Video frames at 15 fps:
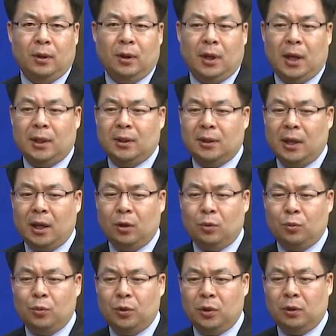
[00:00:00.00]
and they
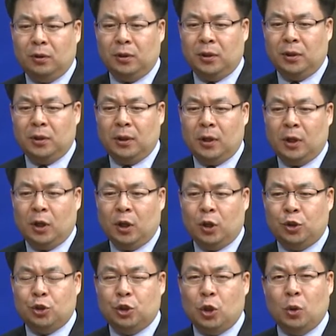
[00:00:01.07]
really
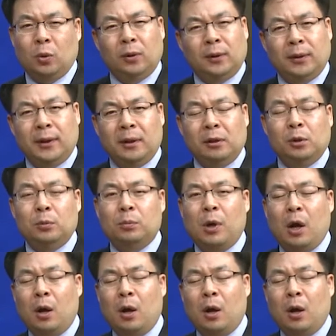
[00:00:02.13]
show little